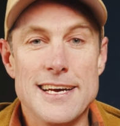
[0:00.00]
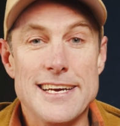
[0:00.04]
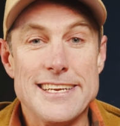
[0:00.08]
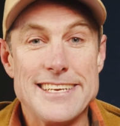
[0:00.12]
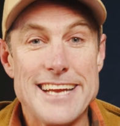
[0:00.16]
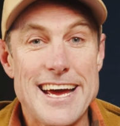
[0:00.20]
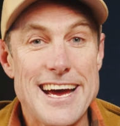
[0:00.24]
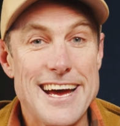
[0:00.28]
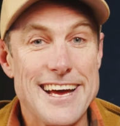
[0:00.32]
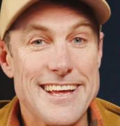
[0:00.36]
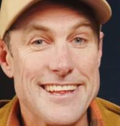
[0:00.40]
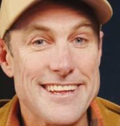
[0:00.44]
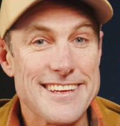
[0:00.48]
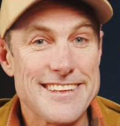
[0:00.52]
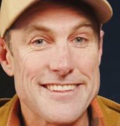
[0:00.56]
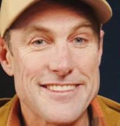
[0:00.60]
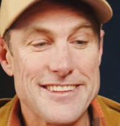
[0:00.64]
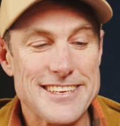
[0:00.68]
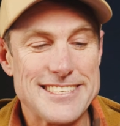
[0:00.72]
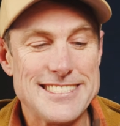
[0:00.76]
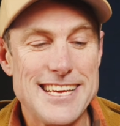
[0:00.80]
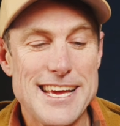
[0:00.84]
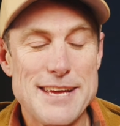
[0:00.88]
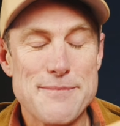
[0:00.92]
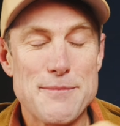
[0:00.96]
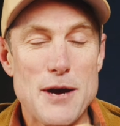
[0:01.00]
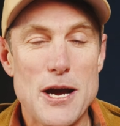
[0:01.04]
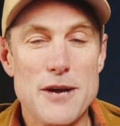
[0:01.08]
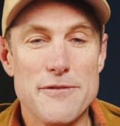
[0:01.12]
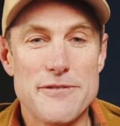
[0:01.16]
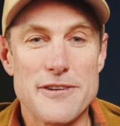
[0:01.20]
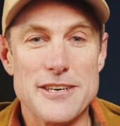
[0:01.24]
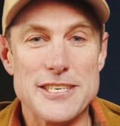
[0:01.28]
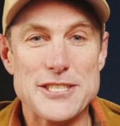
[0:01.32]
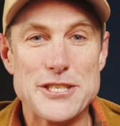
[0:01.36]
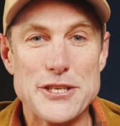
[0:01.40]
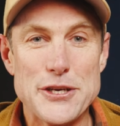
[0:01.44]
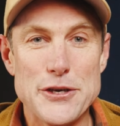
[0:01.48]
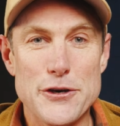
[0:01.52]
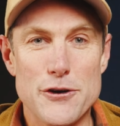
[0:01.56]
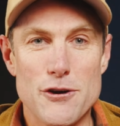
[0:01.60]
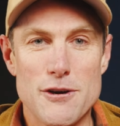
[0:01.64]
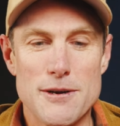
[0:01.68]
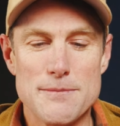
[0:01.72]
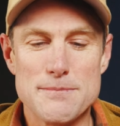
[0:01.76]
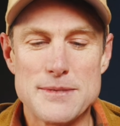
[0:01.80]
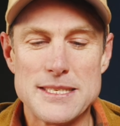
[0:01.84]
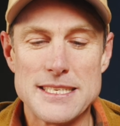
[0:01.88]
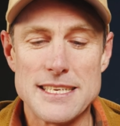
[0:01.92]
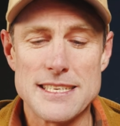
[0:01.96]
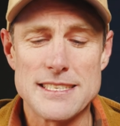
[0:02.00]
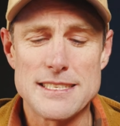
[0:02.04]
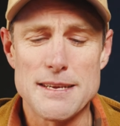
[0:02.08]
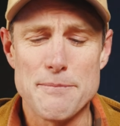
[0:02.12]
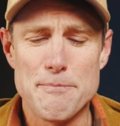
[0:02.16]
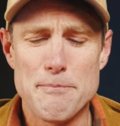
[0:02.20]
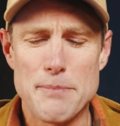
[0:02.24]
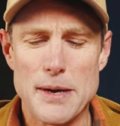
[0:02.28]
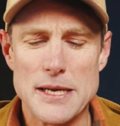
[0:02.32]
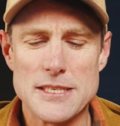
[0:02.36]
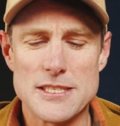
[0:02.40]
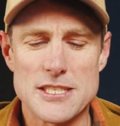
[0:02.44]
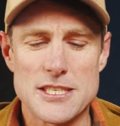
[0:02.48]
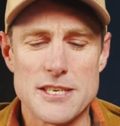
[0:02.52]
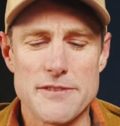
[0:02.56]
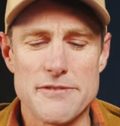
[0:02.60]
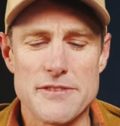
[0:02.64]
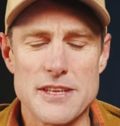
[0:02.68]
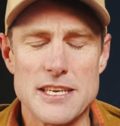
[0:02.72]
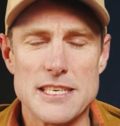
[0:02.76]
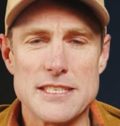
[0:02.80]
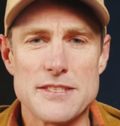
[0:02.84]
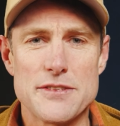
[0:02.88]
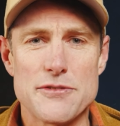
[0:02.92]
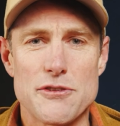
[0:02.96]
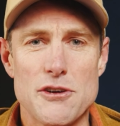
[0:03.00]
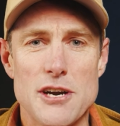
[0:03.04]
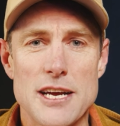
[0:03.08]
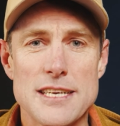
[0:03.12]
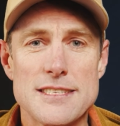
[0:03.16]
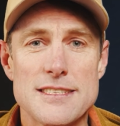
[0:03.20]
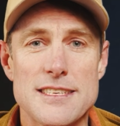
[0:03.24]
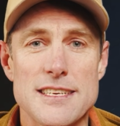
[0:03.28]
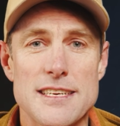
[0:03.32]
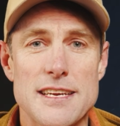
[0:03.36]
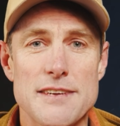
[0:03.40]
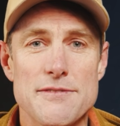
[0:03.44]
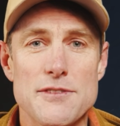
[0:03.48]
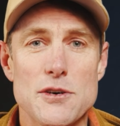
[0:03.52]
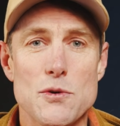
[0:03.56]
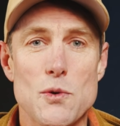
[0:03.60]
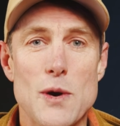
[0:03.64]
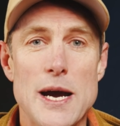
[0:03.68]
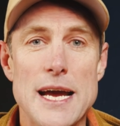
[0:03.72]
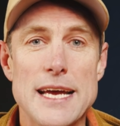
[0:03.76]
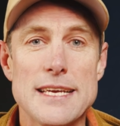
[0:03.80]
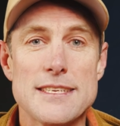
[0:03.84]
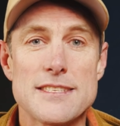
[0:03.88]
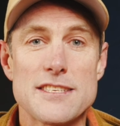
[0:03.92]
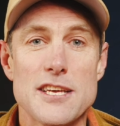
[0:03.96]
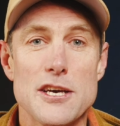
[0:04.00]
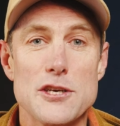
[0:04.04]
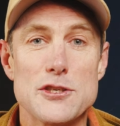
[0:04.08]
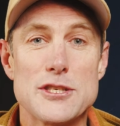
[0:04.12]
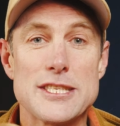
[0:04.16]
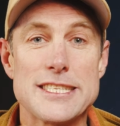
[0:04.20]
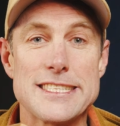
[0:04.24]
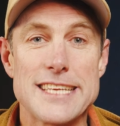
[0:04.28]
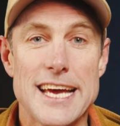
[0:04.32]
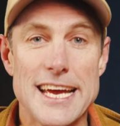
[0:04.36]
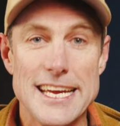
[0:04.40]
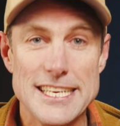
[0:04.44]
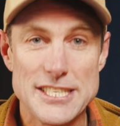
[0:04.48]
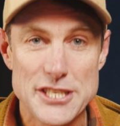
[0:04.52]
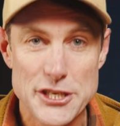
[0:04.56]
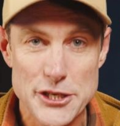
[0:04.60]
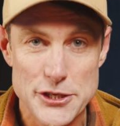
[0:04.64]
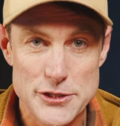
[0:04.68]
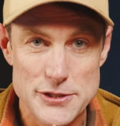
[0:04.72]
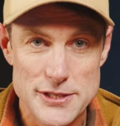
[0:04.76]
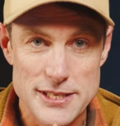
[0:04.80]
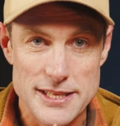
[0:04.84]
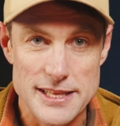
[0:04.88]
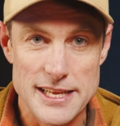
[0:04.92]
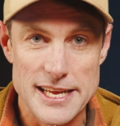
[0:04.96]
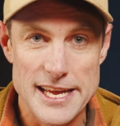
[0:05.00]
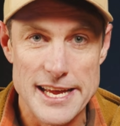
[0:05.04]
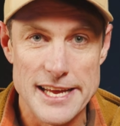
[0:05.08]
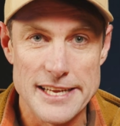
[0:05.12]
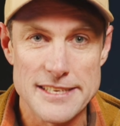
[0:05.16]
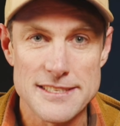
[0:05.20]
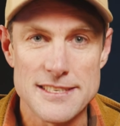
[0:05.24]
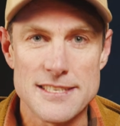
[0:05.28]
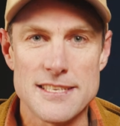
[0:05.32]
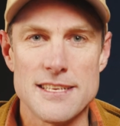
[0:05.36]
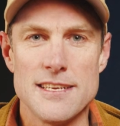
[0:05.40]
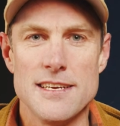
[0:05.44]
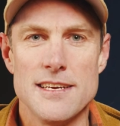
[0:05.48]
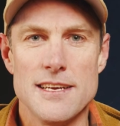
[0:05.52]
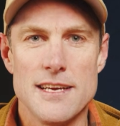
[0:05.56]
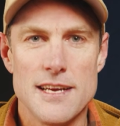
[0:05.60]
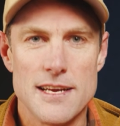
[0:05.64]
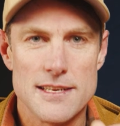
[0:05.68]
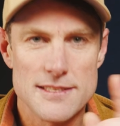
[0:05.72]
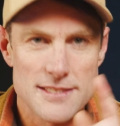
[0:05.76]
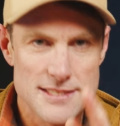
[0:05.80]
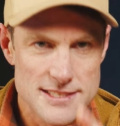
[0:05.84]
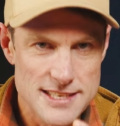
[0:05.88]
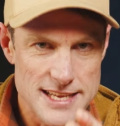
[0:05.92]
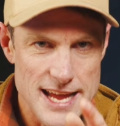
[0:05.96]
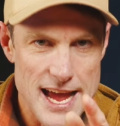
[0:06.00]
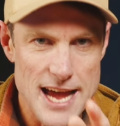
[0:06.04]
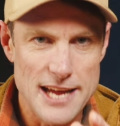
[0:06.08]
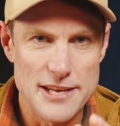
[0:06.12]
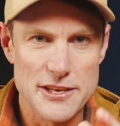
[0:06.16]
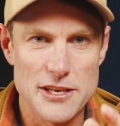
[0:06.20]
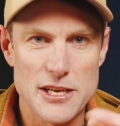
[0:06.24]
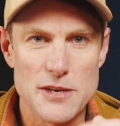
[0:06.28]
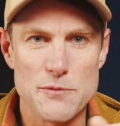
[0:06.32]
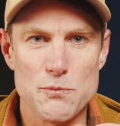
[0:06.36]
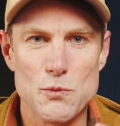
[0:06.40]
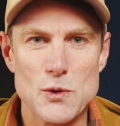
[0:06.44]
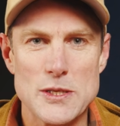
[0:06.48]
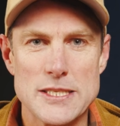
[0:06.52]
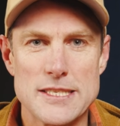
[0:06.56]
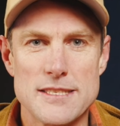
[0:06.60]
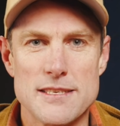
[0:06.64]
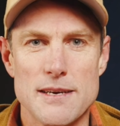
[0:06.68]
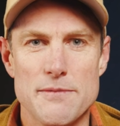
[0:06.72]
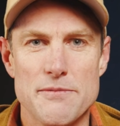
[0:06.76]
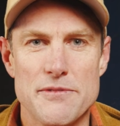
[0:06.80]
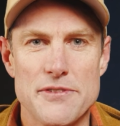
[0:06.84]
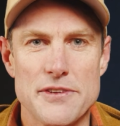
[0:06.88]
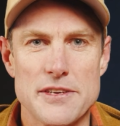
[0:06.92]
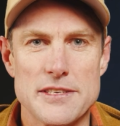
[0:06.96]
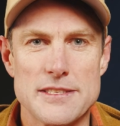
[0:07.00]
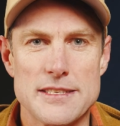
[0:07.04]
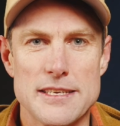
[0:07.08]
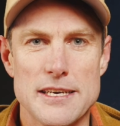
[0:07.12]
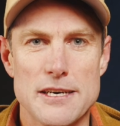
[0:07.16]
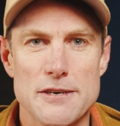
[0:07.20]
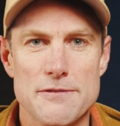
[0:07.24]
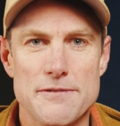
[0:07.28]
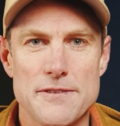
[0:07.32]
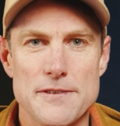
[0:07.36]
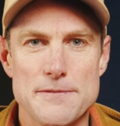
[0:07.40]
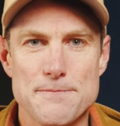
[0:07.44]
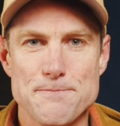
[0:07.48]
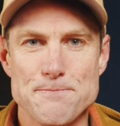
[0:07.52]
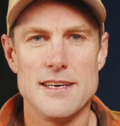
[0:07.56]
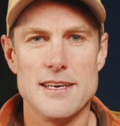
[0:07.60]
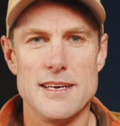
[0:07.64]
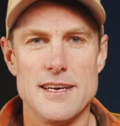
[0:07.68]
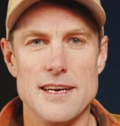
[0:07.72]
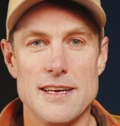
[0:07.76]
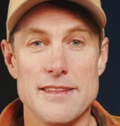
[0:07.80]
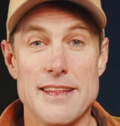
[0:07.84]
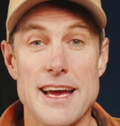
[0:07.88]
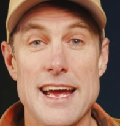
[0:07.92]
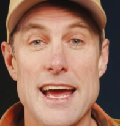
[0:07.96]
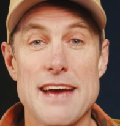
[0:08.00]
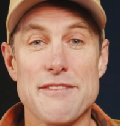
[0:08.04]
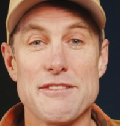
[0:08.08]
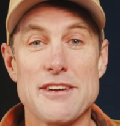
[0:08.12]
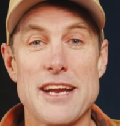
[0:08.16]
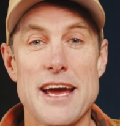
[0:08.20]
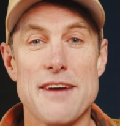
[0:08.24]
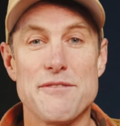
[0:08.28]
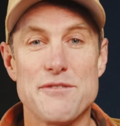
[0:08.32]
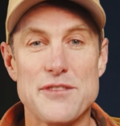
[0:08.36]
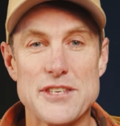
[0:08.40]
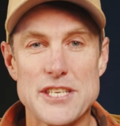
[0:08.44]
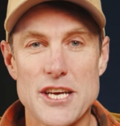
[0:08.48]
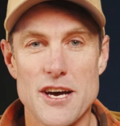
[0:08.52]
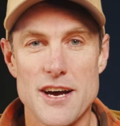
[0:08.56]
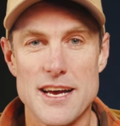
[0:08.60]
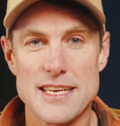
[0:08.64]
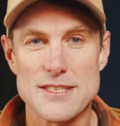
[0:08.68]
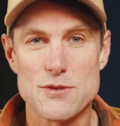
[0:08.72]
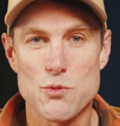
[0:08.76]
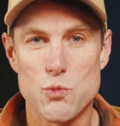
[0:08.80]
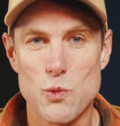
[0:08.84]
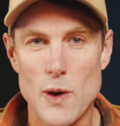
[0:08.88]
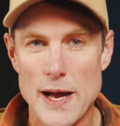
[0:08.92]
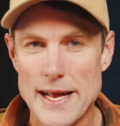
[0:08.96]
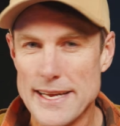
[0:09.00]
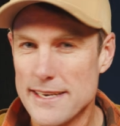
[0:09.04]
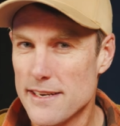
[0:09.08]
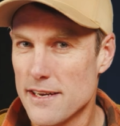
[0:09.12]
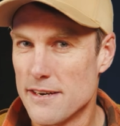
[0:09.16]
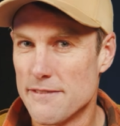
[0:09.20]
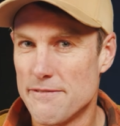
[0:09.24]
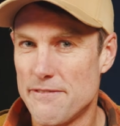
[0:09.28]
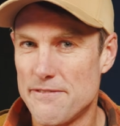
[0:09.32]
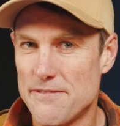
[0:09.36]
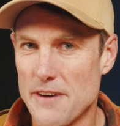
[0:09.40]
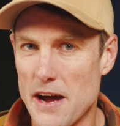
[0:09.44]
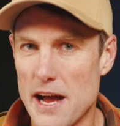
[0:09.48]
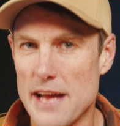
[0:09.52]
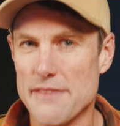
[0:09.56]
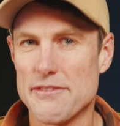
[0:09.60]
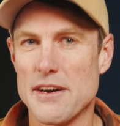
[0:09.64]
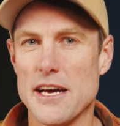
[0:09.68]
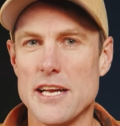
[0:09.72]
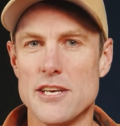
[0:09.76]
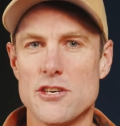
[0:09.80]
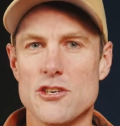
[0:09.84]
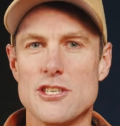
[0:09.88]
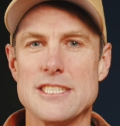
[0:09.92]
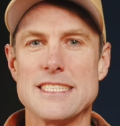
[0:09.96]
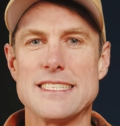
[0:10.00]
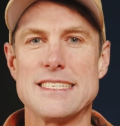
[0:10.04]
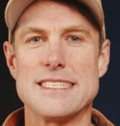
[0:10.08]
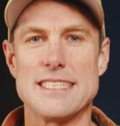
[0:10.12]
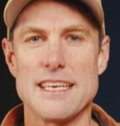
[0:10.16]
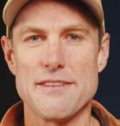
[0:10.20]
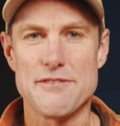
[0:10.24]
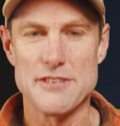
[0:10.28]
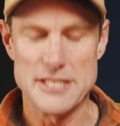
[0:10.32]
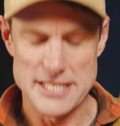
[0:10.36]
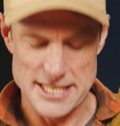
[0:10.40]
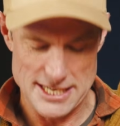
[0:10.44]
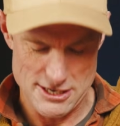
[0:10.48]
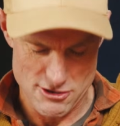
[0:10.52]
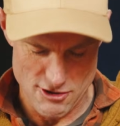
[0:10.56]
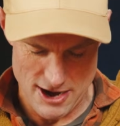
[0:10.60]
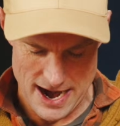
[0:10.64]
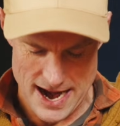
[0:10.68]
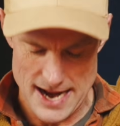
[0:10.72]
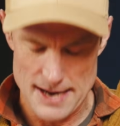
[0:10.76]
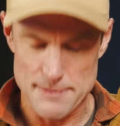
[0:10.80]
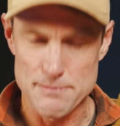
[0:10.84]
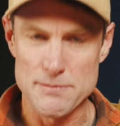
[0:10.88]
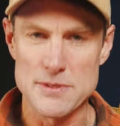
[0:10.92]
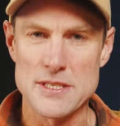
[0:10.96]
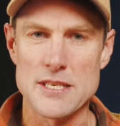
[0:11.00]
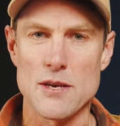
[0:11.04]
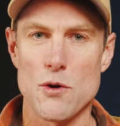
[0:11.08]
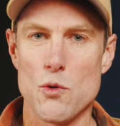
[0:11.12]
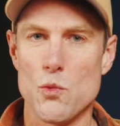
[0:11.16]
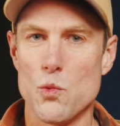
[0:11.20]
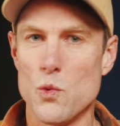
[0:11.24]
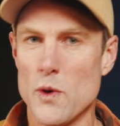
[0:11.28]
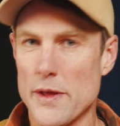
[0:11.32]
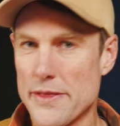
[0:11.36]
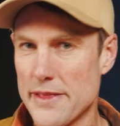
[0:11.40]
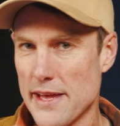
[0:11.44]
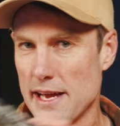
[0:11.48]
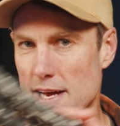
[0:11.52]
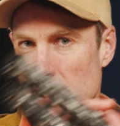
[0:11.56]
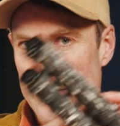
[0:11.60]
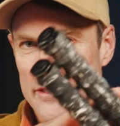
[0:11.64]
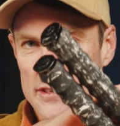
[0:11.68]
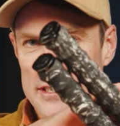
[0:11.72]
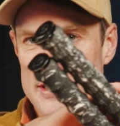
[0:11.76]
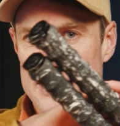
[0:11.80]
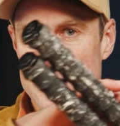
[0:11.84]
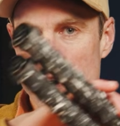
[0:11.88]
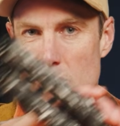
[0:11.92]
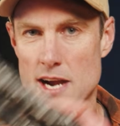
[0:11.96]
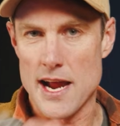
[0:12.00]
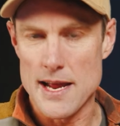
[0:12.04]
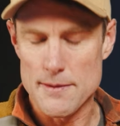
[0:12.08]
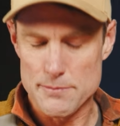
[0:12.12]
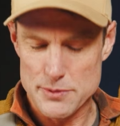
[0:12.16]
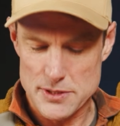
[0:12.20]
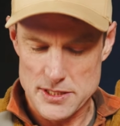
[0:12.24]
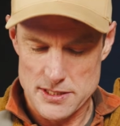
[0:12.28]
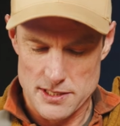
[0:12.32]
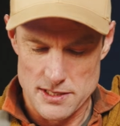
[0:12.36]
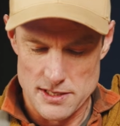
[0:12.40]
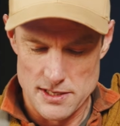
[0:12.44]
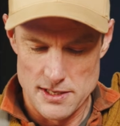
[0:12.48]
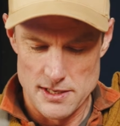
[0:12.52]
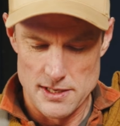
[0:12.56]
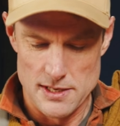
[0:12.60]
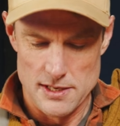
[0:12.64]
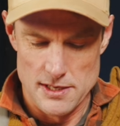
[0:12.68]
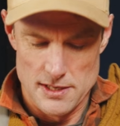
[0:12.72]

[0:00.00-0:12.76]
Now, the team over at DEORUM sent a bunch of these for us to give away, so stay tuned to the end, see how you can win some for yourself. They have an advertised weight of 570 grams without the straps.